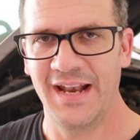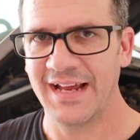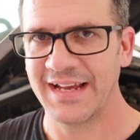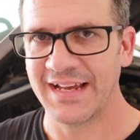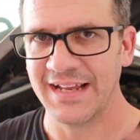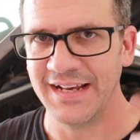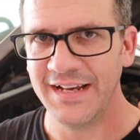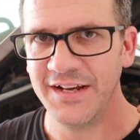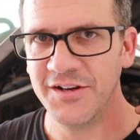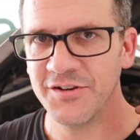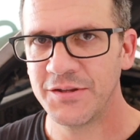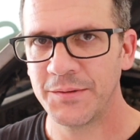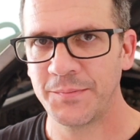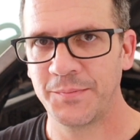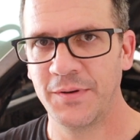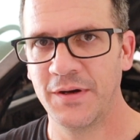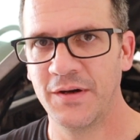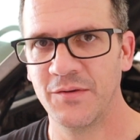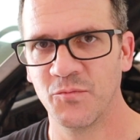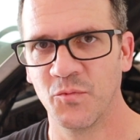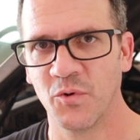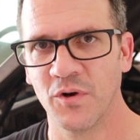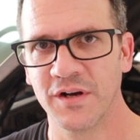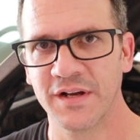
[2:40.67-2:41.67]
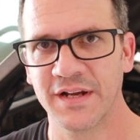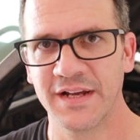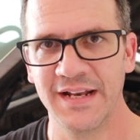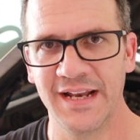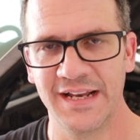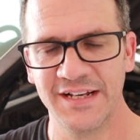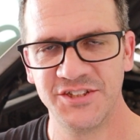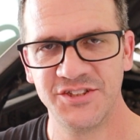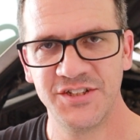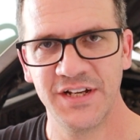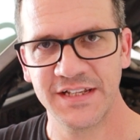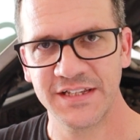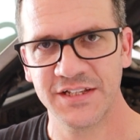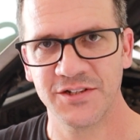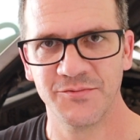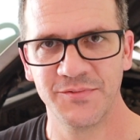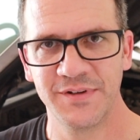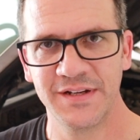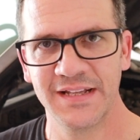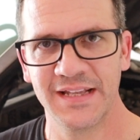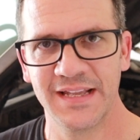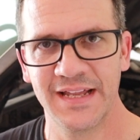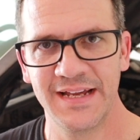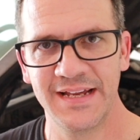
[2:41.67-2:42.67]
I could hear the pump working, I checked the
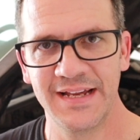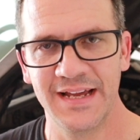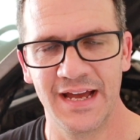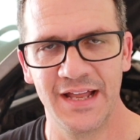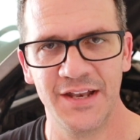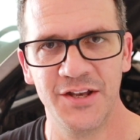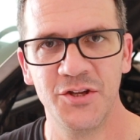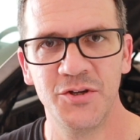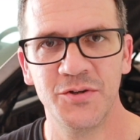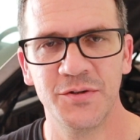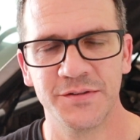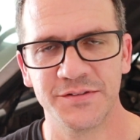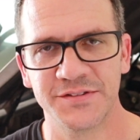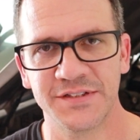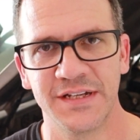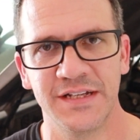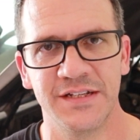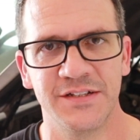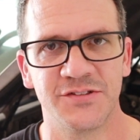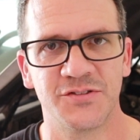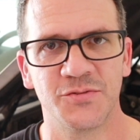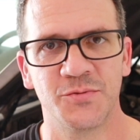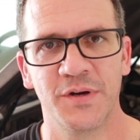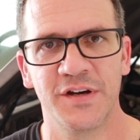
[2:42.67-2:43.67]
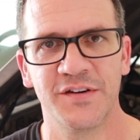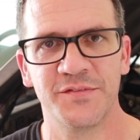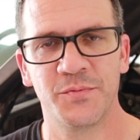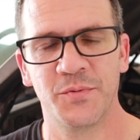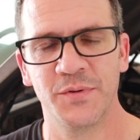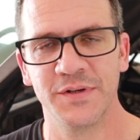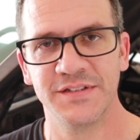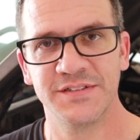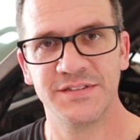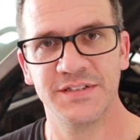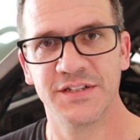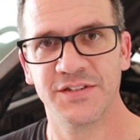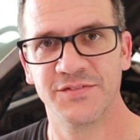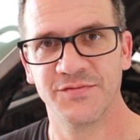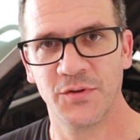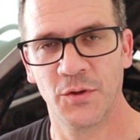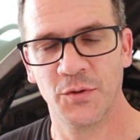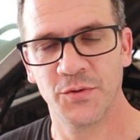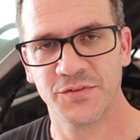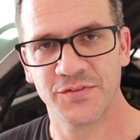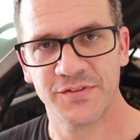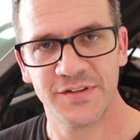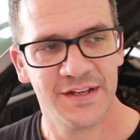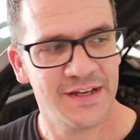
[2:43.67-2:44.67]
relay, I knew it was getting 12.6
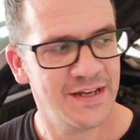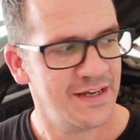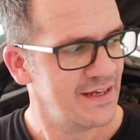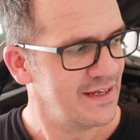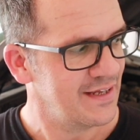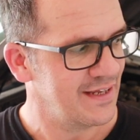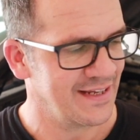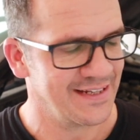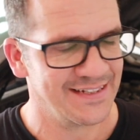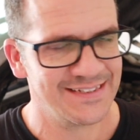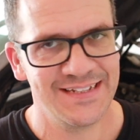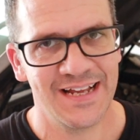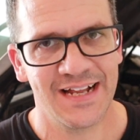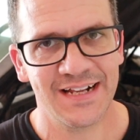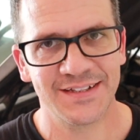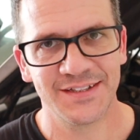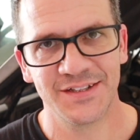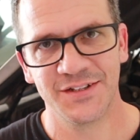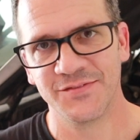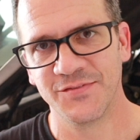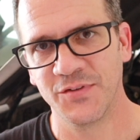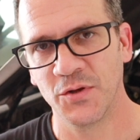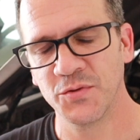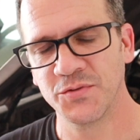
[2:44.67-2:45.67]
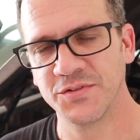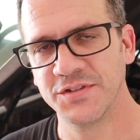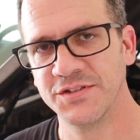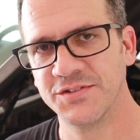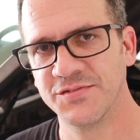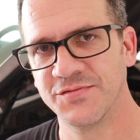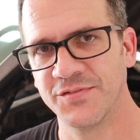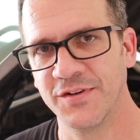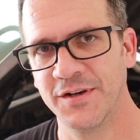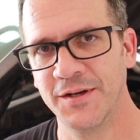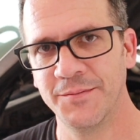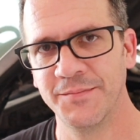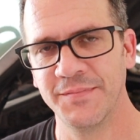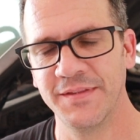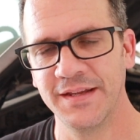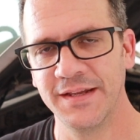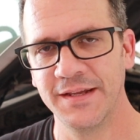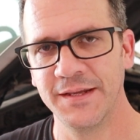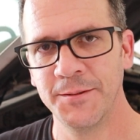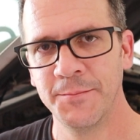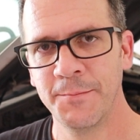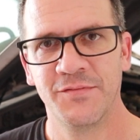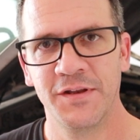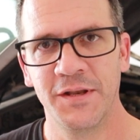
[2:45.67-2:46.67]
volts exactly the voltage from
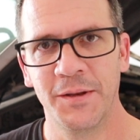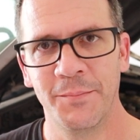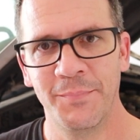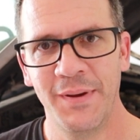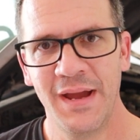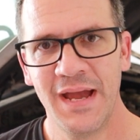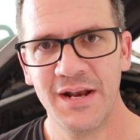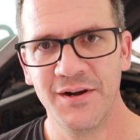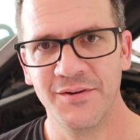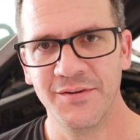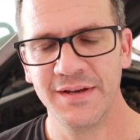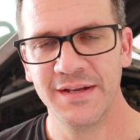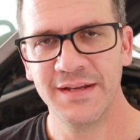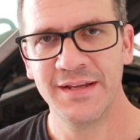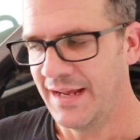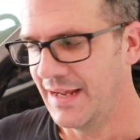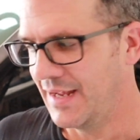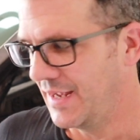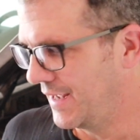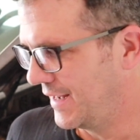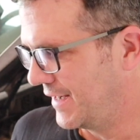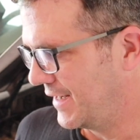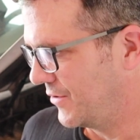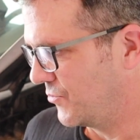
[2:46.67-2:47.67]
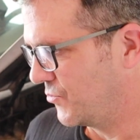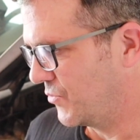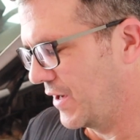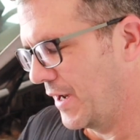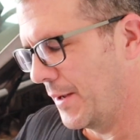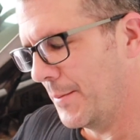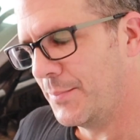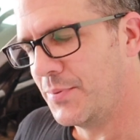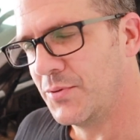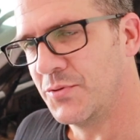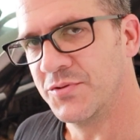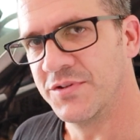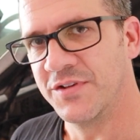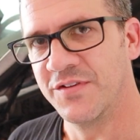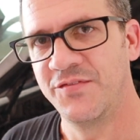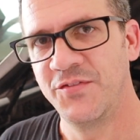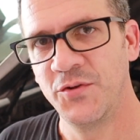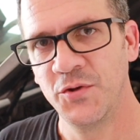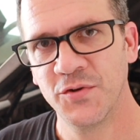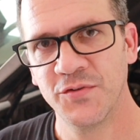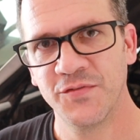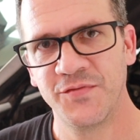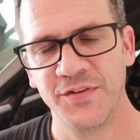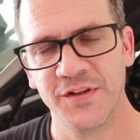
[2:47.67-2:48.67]
the from the battery and when I pulled the
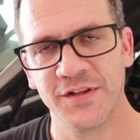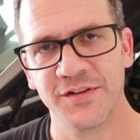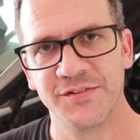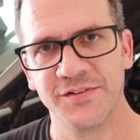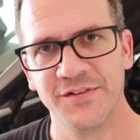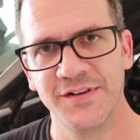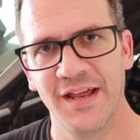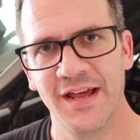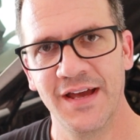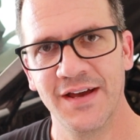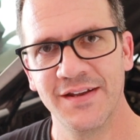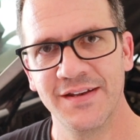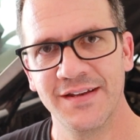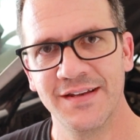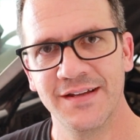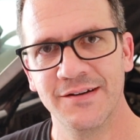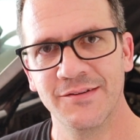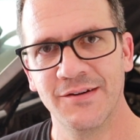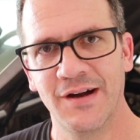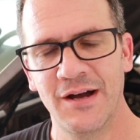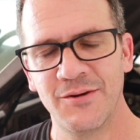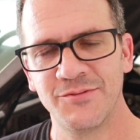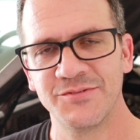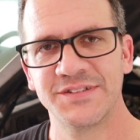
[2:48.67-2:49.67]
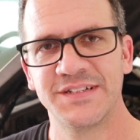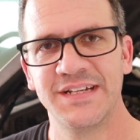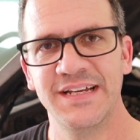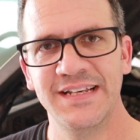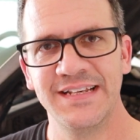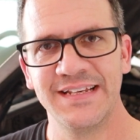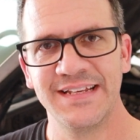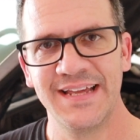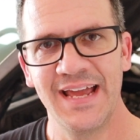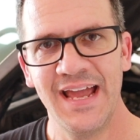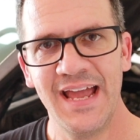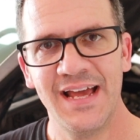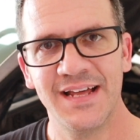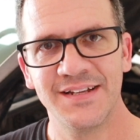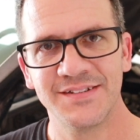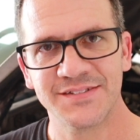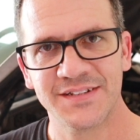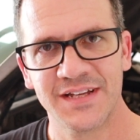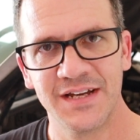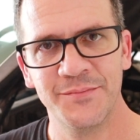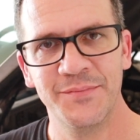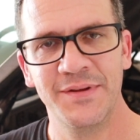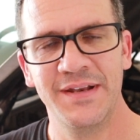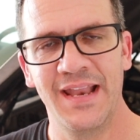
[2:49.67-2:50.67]
fuel filter down I was getting gas
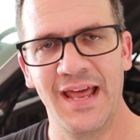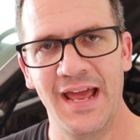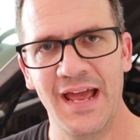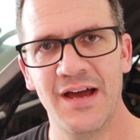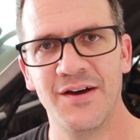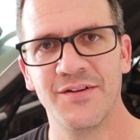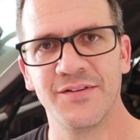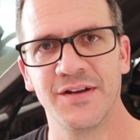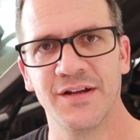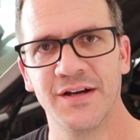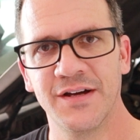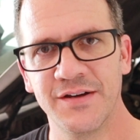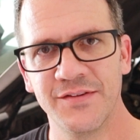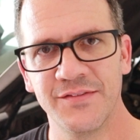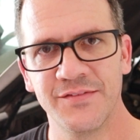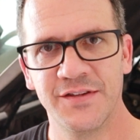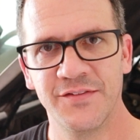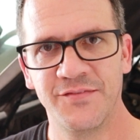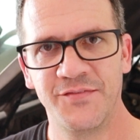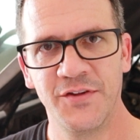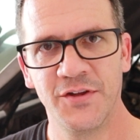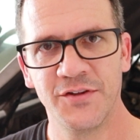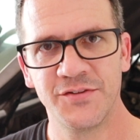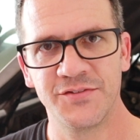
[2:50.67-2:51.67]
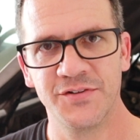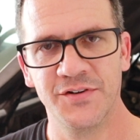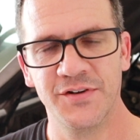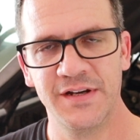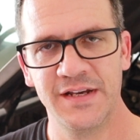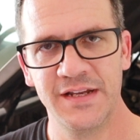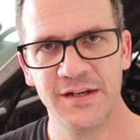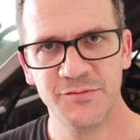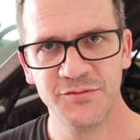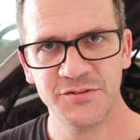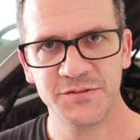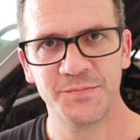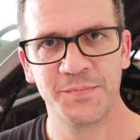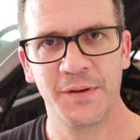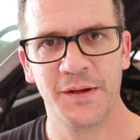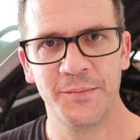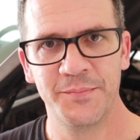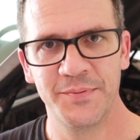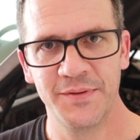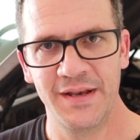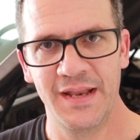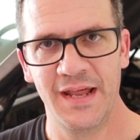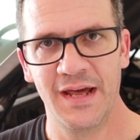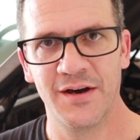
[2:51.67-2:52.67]
coming out of the filter and it was
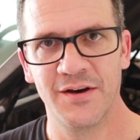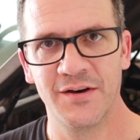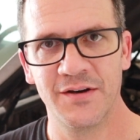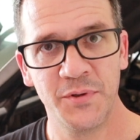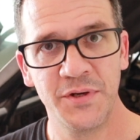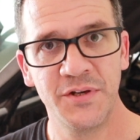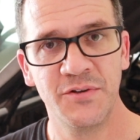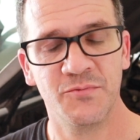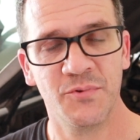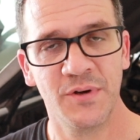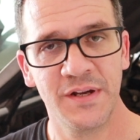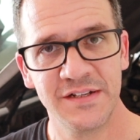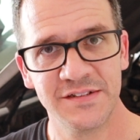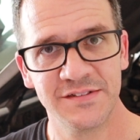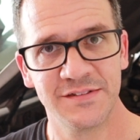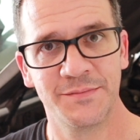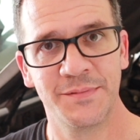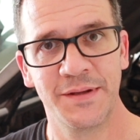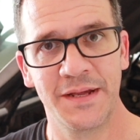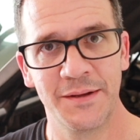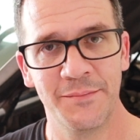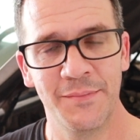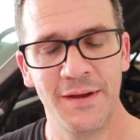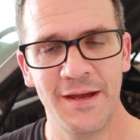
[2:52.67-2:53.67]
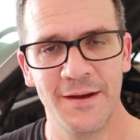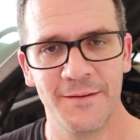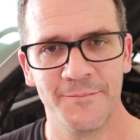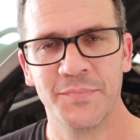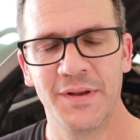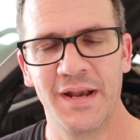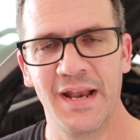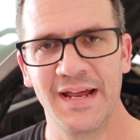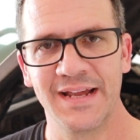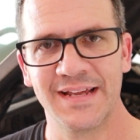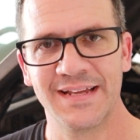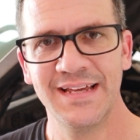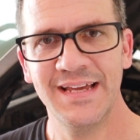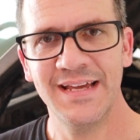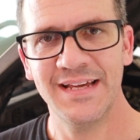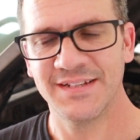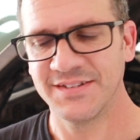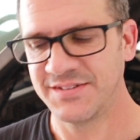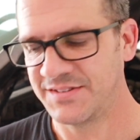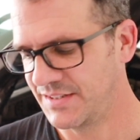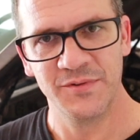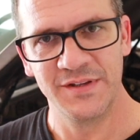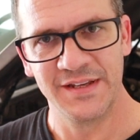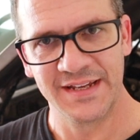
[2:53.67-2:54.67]
pumping out pretty reasonably amount but I
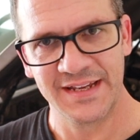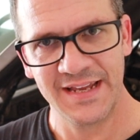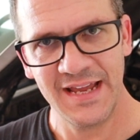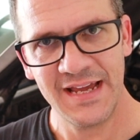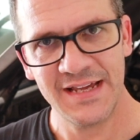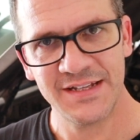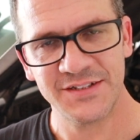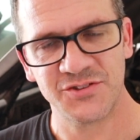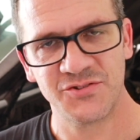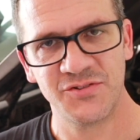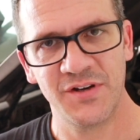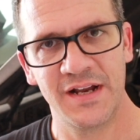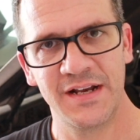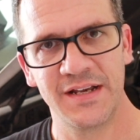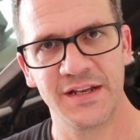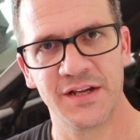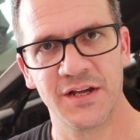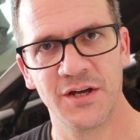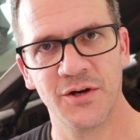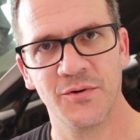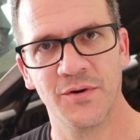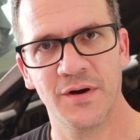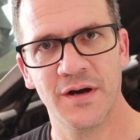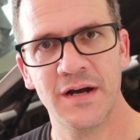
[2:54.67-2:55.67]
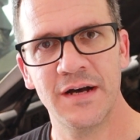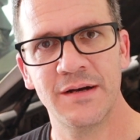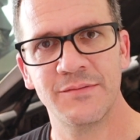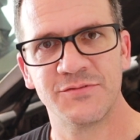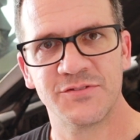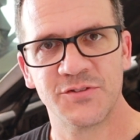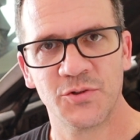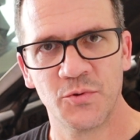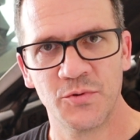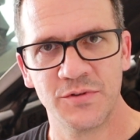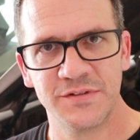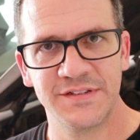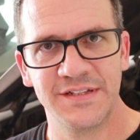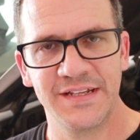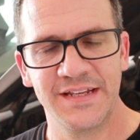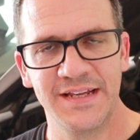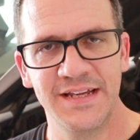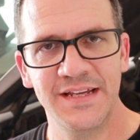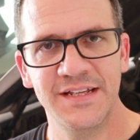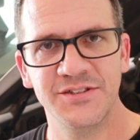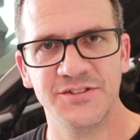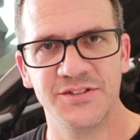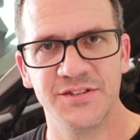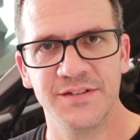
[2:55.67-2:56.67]
guess when the gas tried to go up towards the
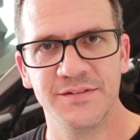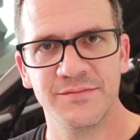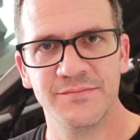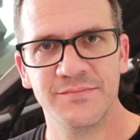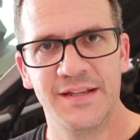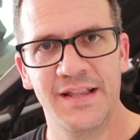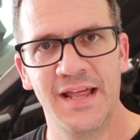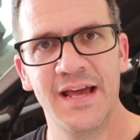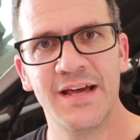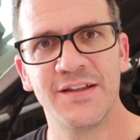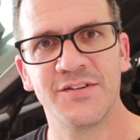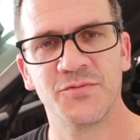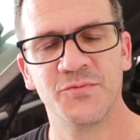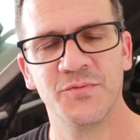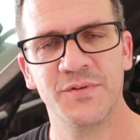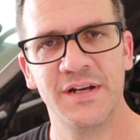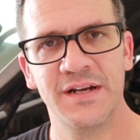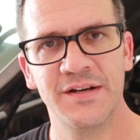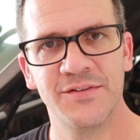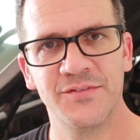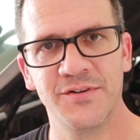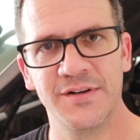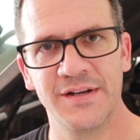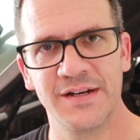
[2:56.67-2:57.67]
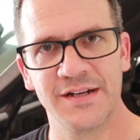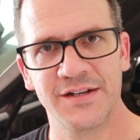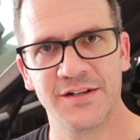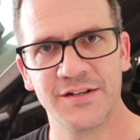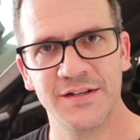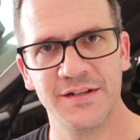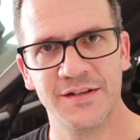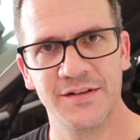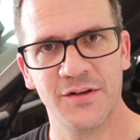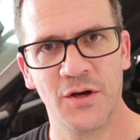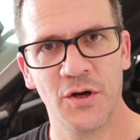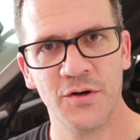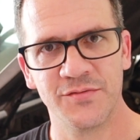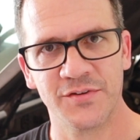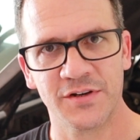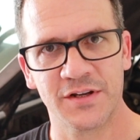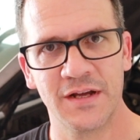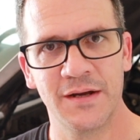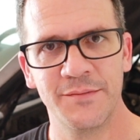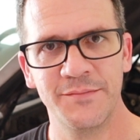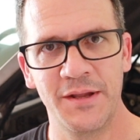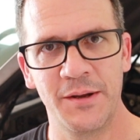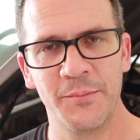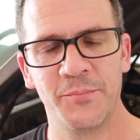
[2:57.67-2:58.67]
engine that's whenever it couldn't
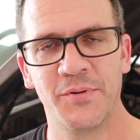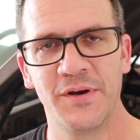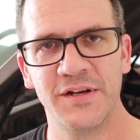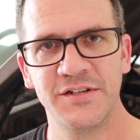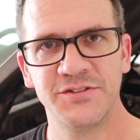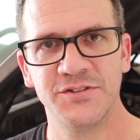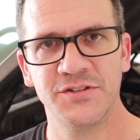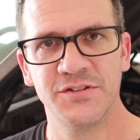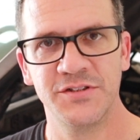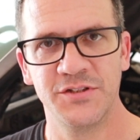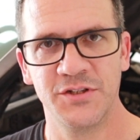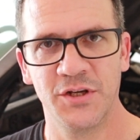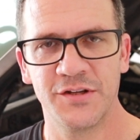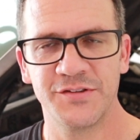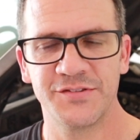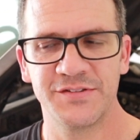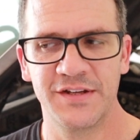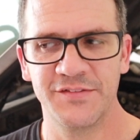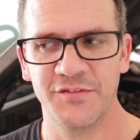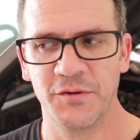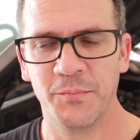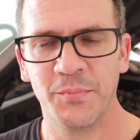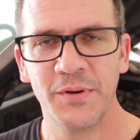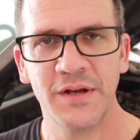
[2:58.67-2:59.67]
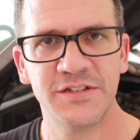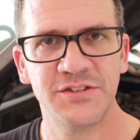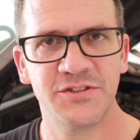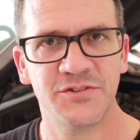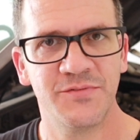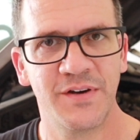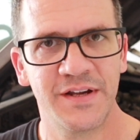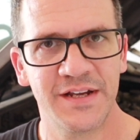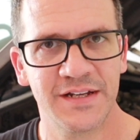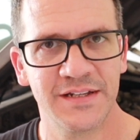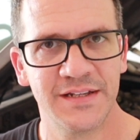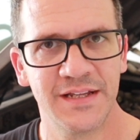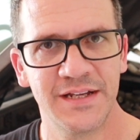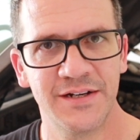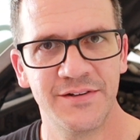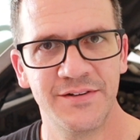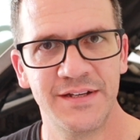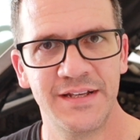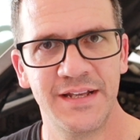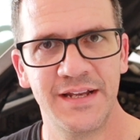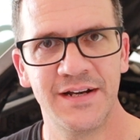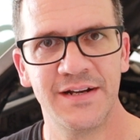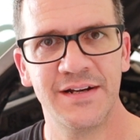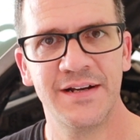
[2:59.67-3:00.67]
overcome that pressure you also have a pressure regulator
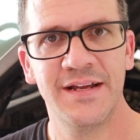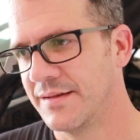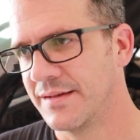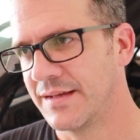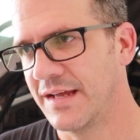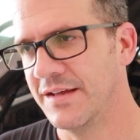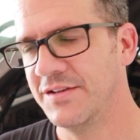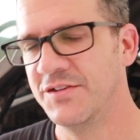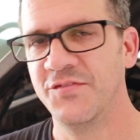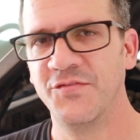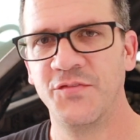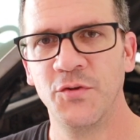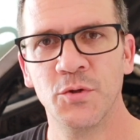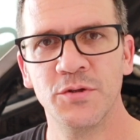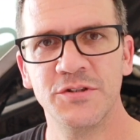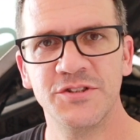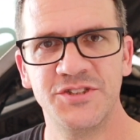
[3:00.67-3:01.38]
in there give the fuel